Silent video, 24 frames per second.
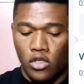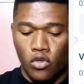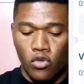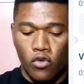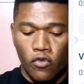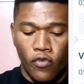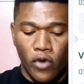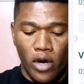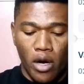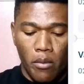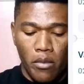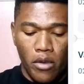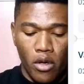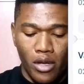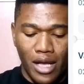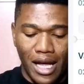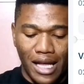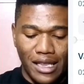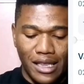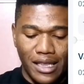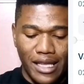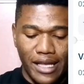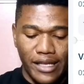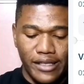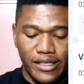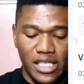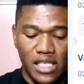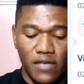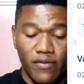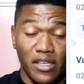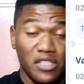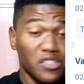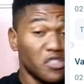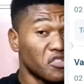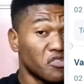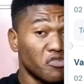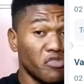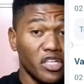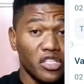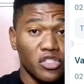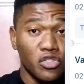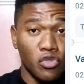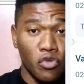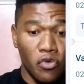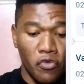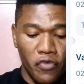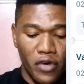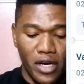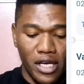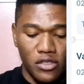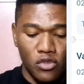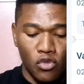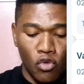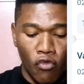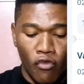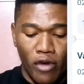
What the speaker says: Dunfermline Athletic versus Raith Rovers